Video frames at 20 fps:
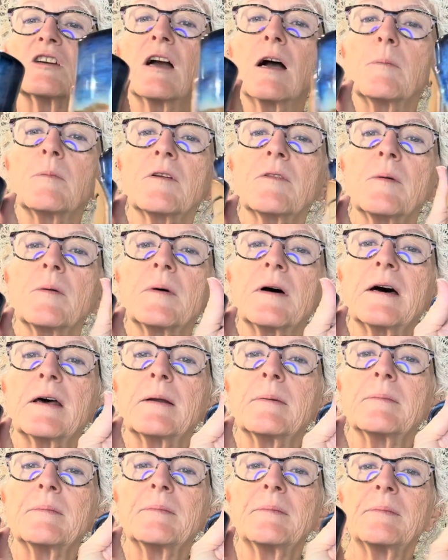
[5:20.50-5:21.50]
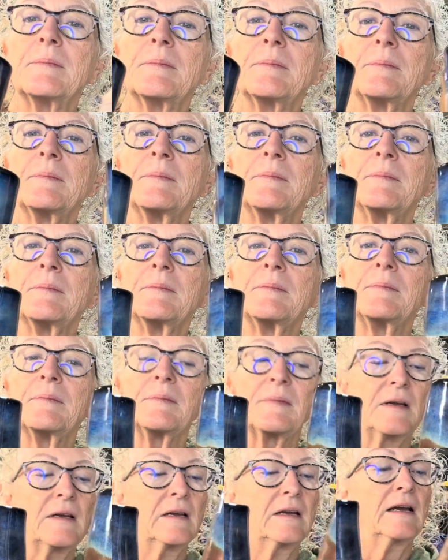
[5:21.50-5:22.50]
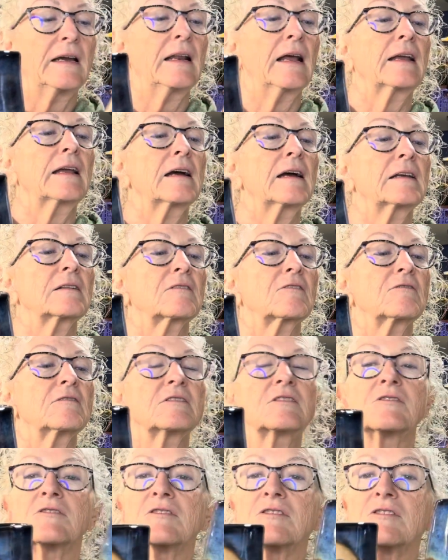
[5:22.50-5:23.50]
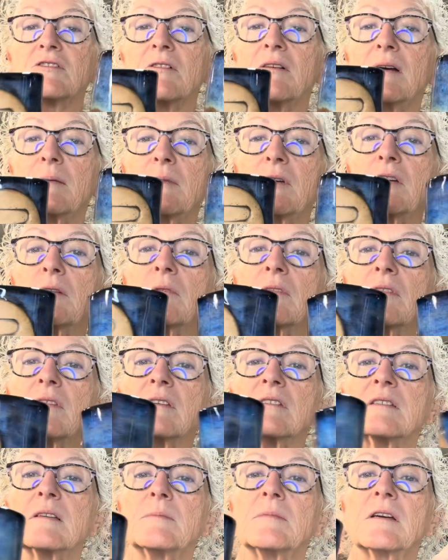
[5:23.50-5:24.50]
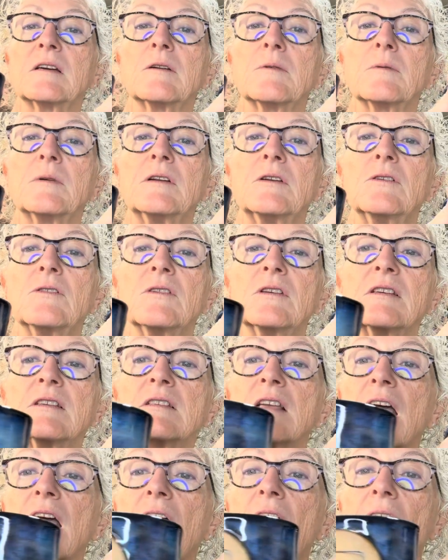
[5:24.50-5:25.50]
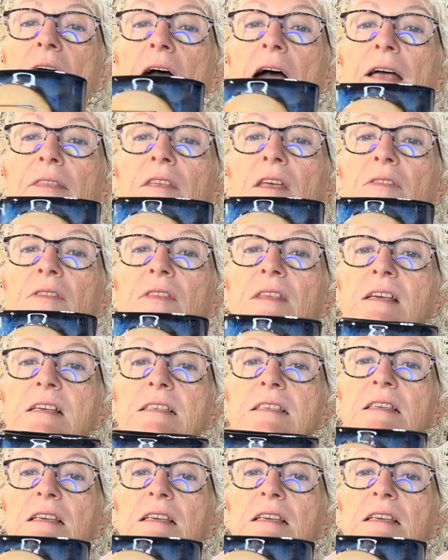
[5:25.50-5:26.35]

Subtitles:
copper on the bottom. And I got crystals, so I'm good with this. I'm not gonna redo this. And then this